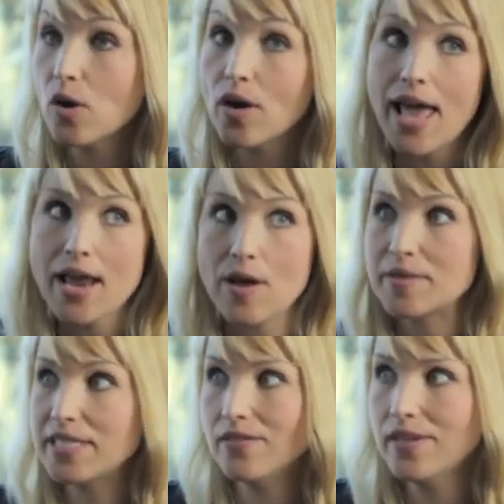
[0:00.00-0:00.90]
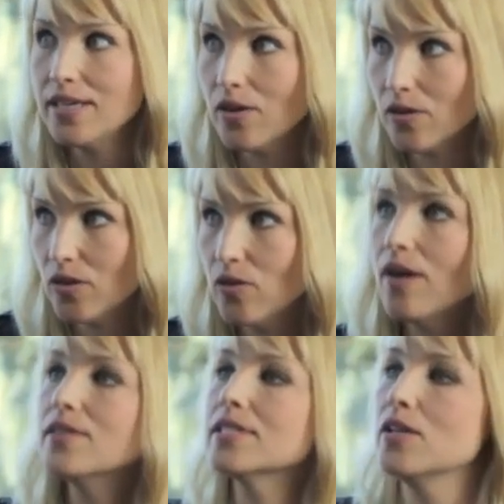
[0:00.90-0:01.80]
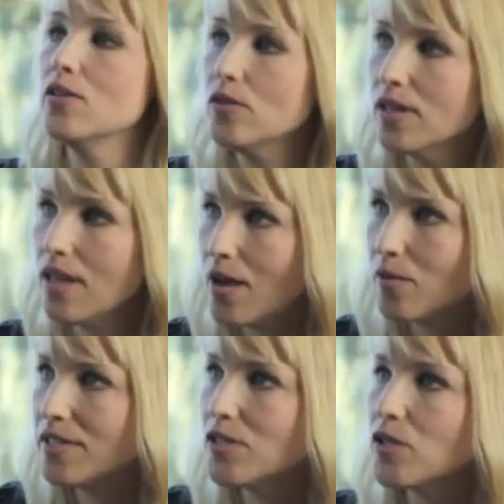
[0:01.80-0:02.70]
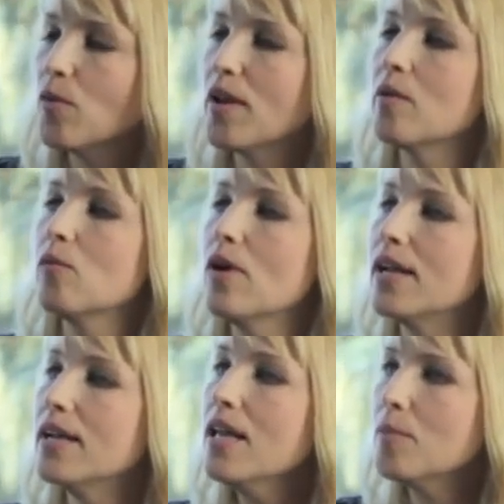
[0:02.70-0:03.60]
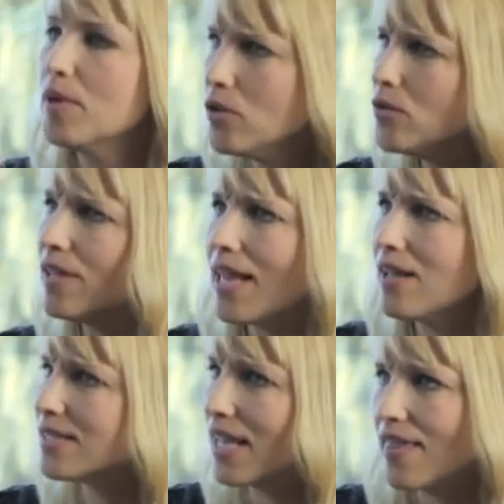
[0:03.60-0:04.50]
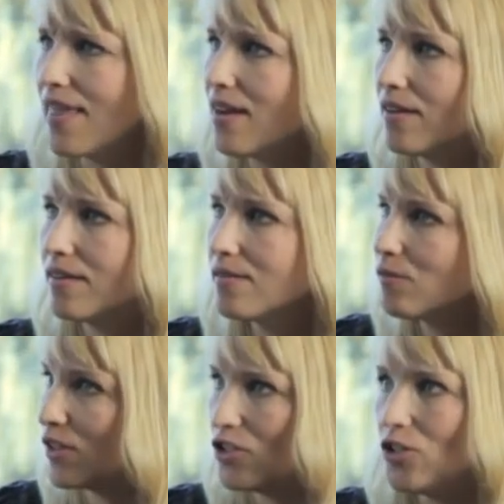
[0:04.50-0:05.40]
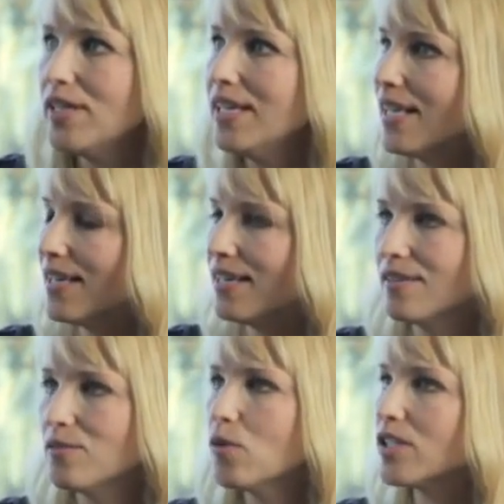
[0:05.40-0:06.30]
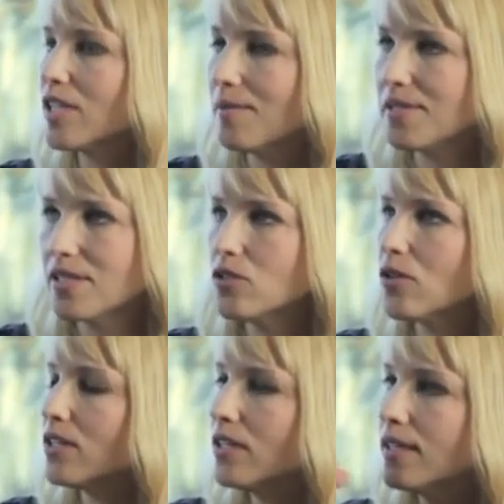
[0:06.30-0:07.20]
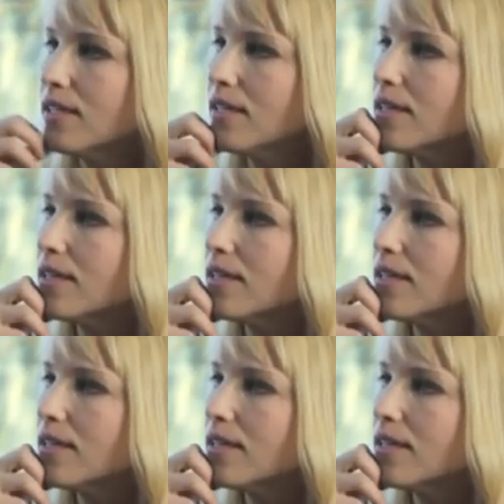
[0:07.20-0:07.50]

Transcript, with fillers: you know, on Adorama TV, you know, you obviously you mm-hmm. do a lot with Digital One on oh One, but you do a lot outside of that with shooting and mm-hmm. workshops and instruction.